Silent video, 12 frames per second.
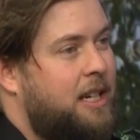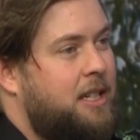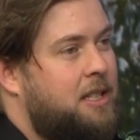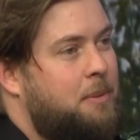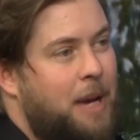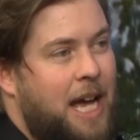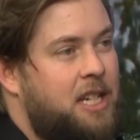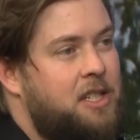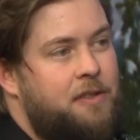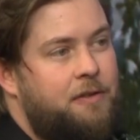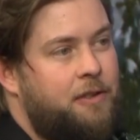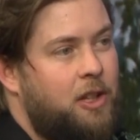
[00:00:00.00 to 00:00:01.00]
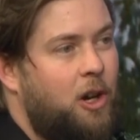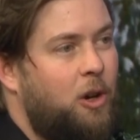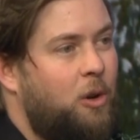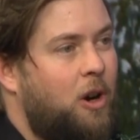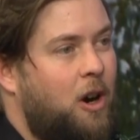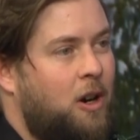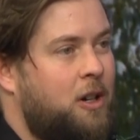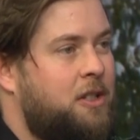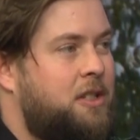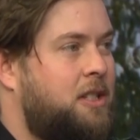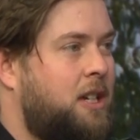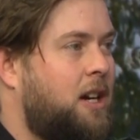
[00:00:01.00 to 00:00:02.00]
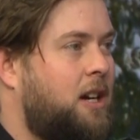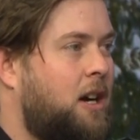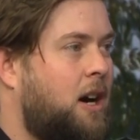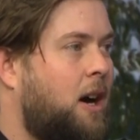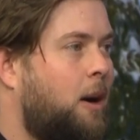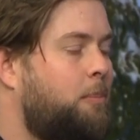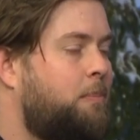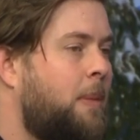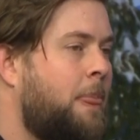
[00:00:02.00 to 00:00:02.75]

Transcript: It's maxflowart.com,